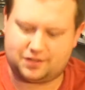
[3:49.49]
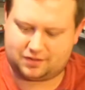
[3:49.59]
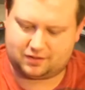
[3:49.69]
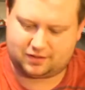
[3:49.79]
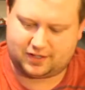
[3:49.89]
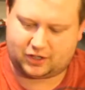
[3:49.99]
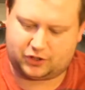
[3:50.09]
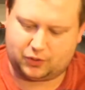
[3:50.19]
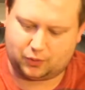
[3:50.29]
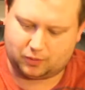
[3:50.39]
It's
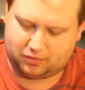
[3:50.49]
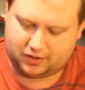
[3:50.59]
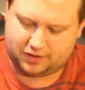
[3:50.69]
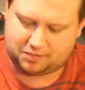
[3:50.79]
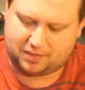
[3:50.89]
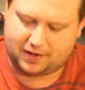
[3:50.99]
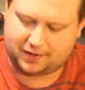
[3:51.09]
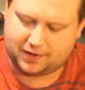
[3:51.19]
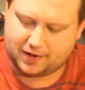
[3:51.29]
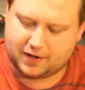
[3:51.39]
actually older, but it is
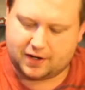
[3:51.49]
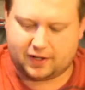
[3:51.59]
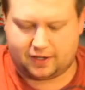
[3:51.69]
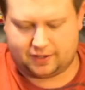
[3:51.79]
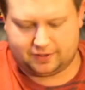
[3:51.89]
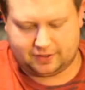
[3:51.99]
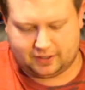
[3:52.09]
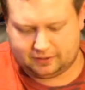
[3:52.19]
better, and